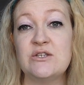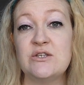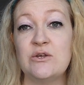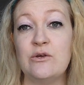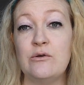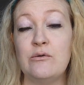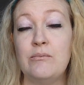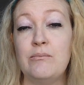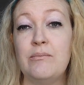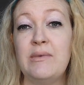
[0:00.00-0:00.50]

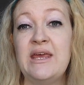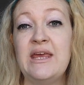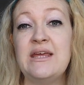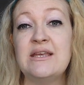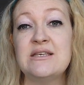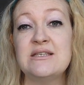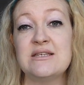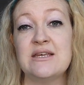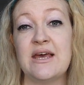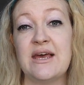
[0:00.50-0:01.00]
to
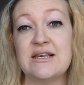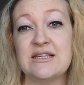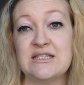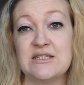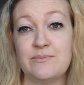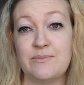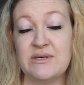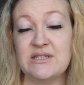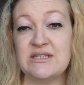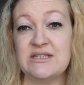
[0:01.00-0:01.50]
meet a
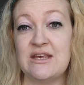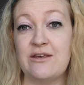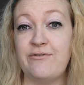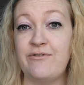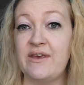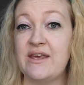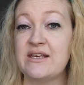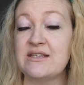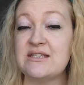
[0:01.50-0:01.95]
specific